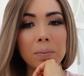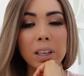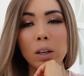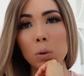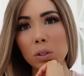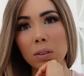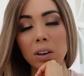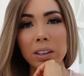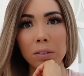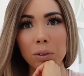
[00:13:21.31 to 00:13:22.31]
it goes
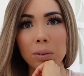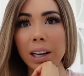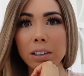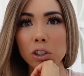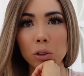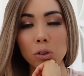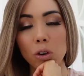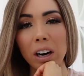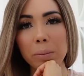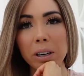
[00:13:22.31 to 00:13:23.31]
along if you like true
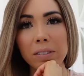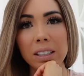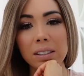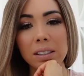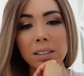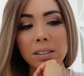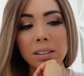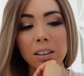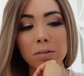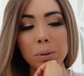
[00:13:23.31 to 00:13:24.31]
crime, obviously, and
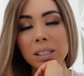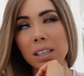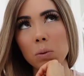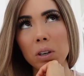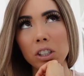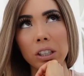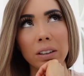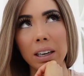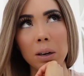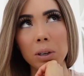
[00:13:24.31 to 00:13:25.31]
stuff. Besides
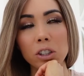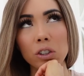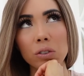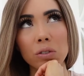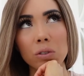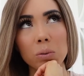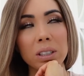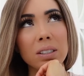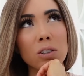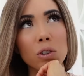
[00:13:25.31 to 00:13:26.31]
watching, like, I watched,
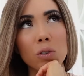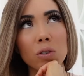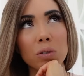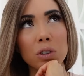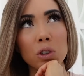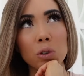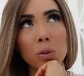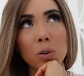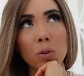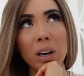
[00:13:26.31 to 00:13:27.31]
what is it,
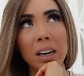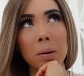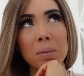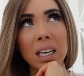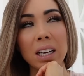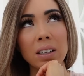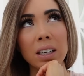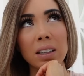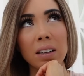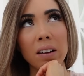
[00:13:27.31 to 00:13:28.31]
True Crime
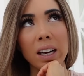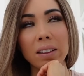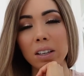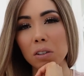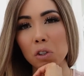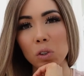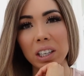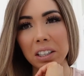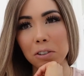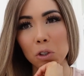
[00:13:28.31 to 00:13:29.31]
Daily, and then like the
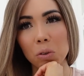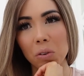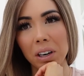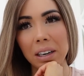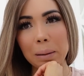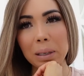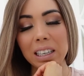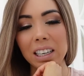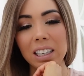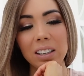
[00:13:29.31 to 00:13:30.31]
Australian True Crime
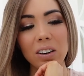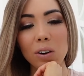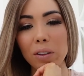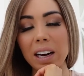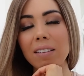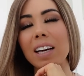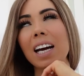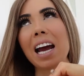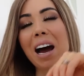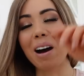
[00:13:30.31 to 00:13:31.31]
and all that.
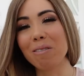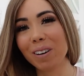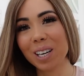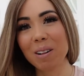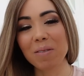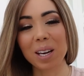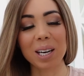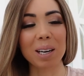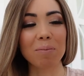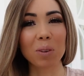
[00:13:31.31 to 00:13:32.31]
Like, I
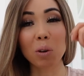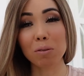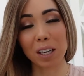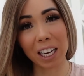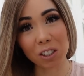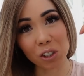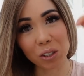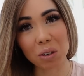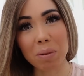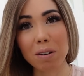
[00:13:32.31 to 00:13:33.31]
have
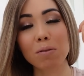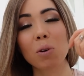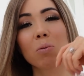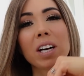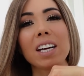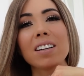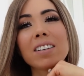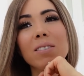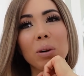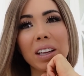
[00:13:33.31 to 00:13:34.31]
notifications on my phone when
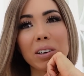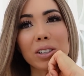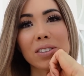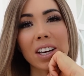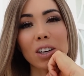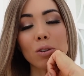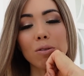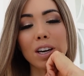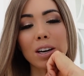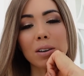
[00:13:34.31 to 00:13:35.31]
they are just like a new
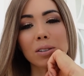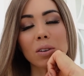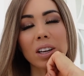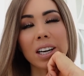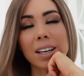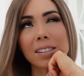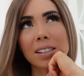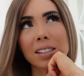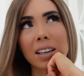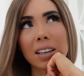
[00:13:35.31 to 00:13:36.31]
video, so then I get
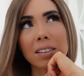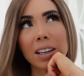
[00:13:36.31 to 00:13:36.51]
stuck.